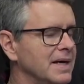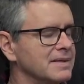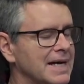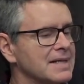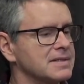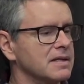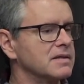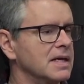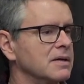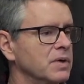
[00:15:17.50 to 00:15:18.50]
That's the
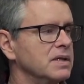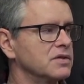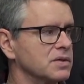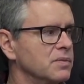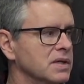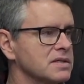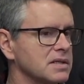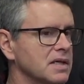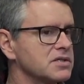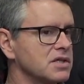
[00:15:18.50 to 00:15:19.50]
thing. When the
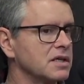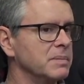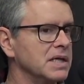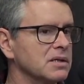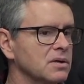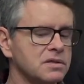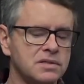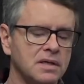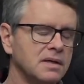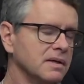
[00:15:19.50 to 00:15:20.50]
selection committee looks,
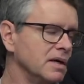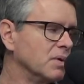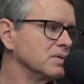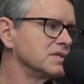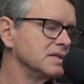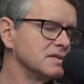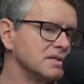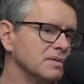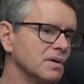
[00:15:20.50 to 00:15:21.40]
they won't see a 0.